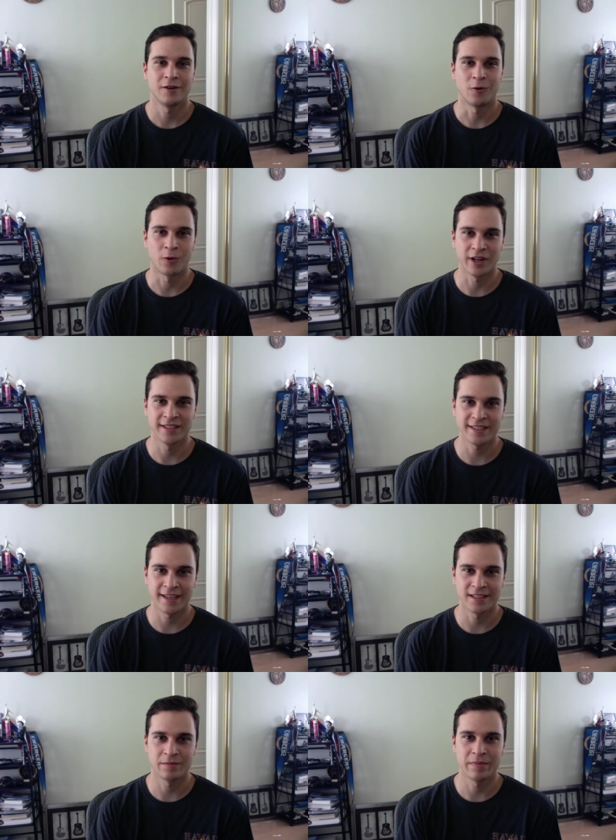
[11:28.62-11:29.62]
Oregon
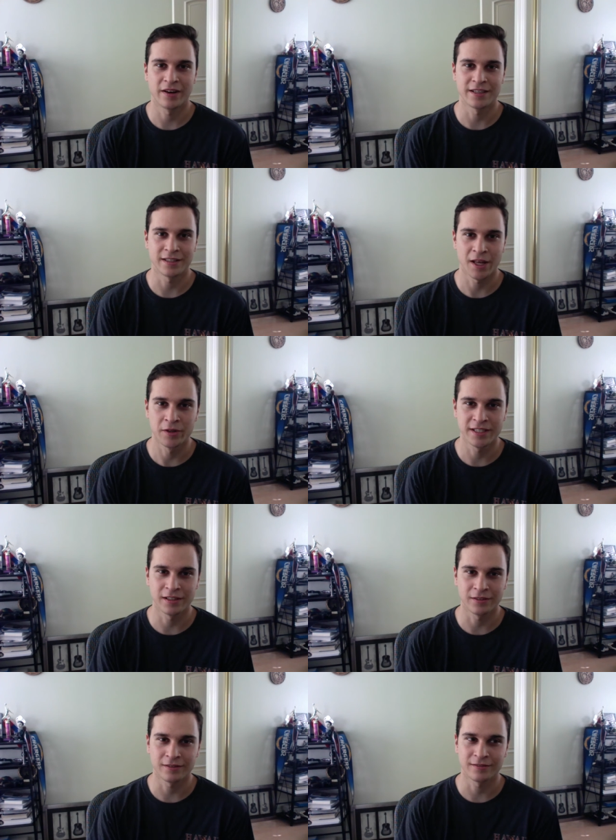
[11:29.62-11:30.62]
State is about as low as
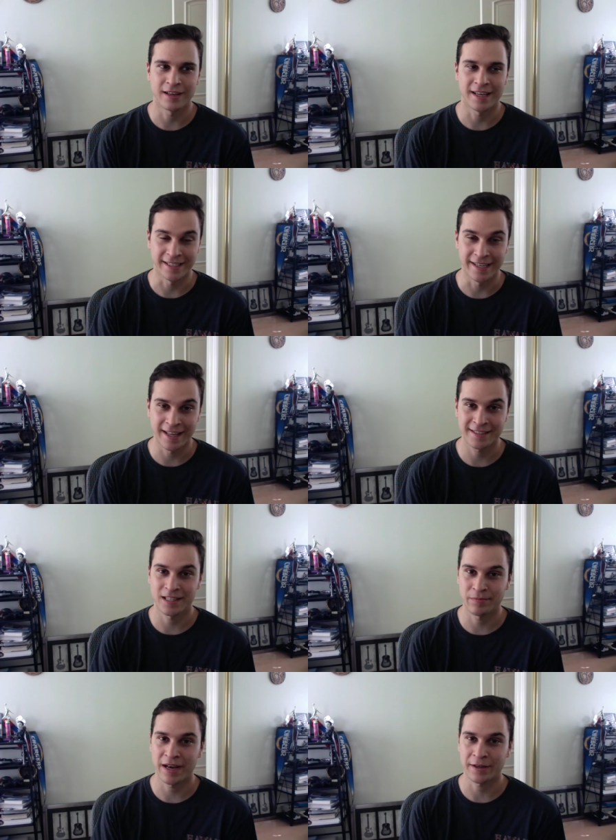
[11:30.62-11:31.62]
it, as it gets in
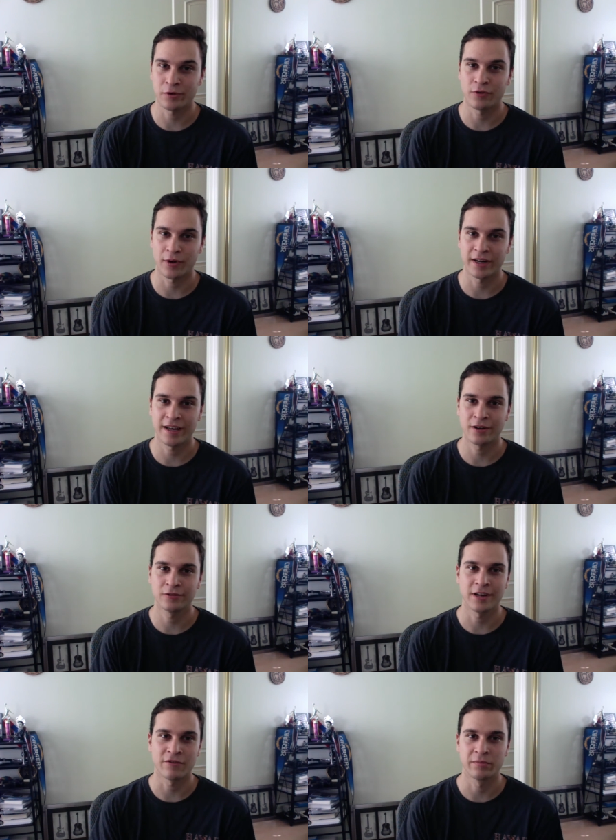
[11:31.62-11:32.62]
the Pac twelve right
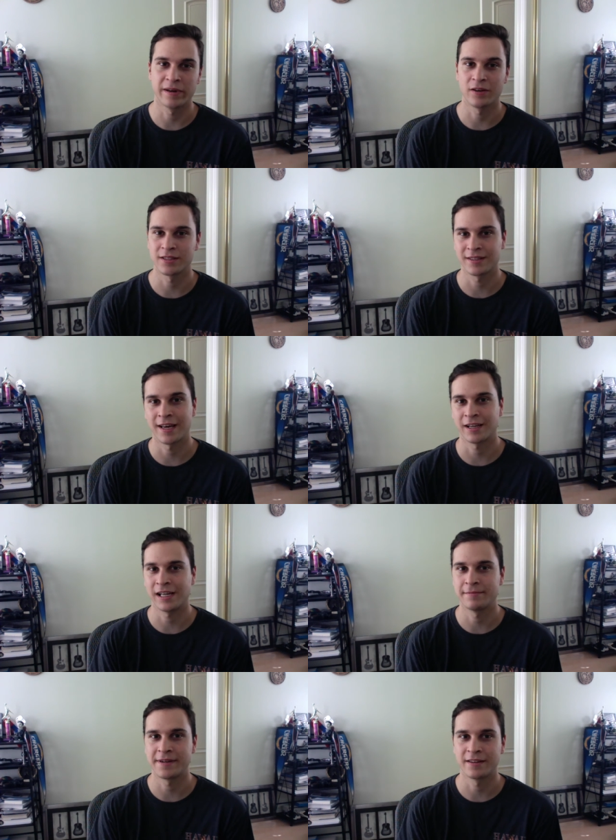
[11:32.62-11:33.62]
now. Everybody else has kind of
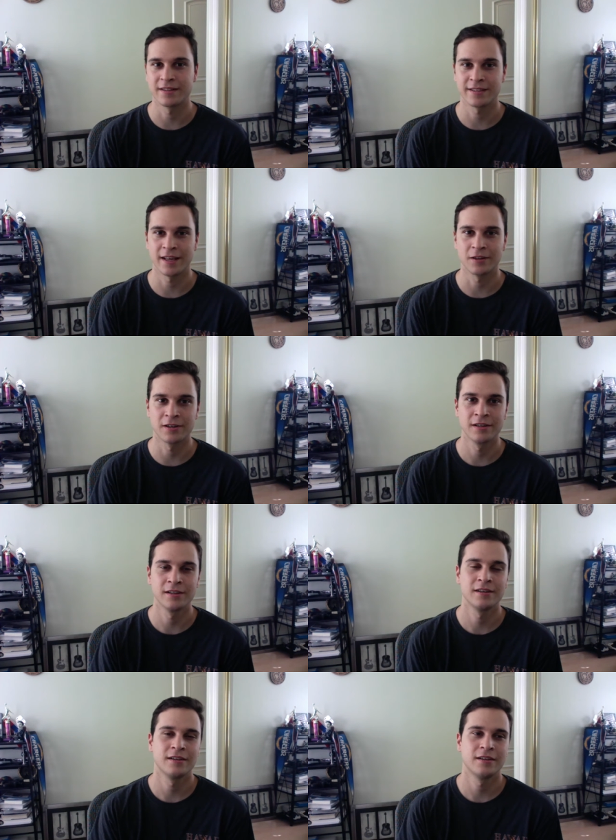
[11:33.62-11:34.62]
climbed out of the cellar,
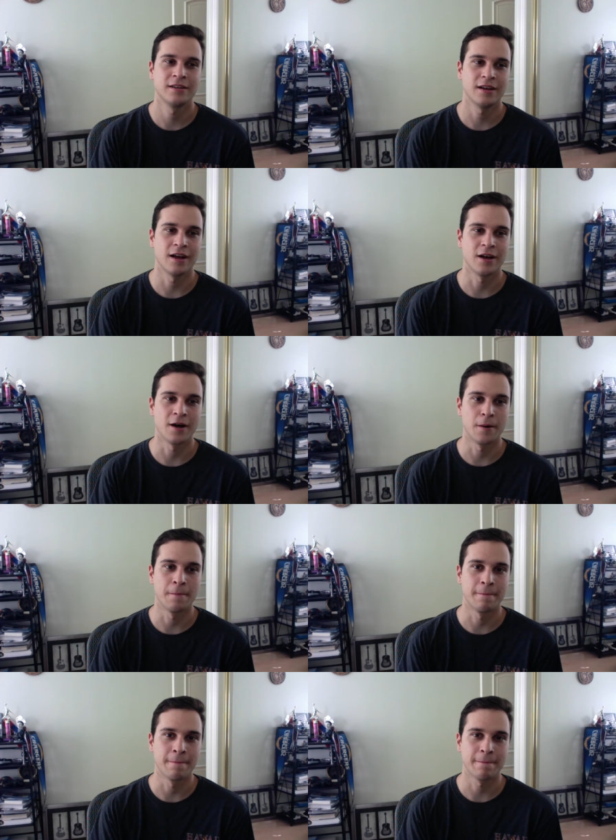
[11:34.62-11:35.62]

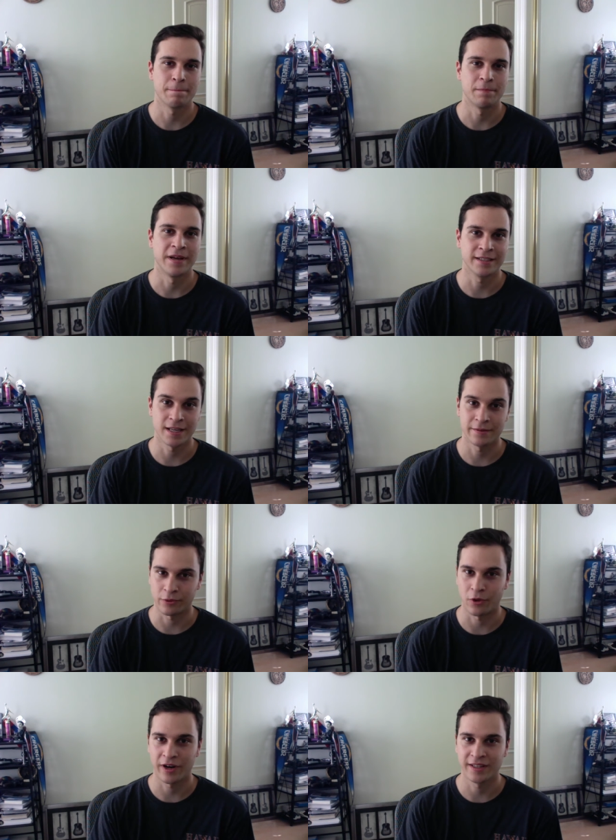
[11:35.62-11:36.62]
um, except
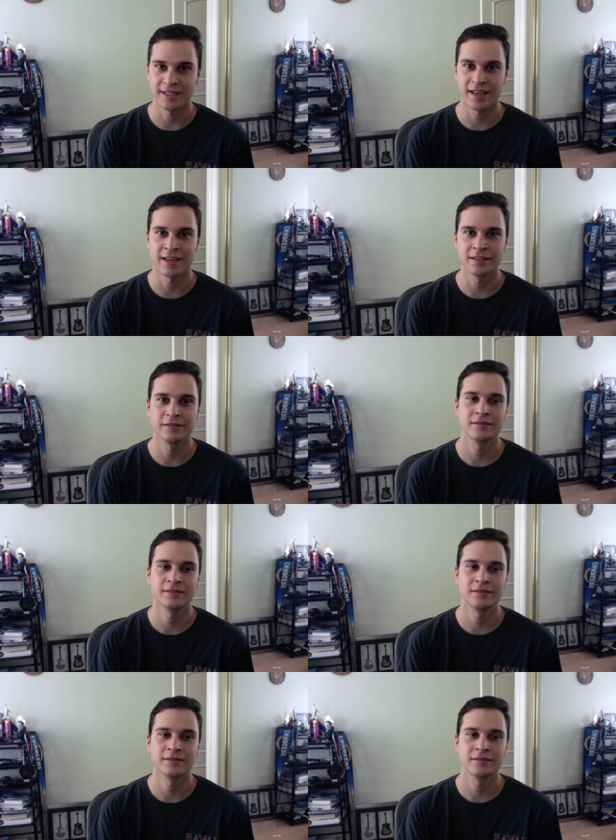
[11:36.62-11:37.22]
for Oregon State.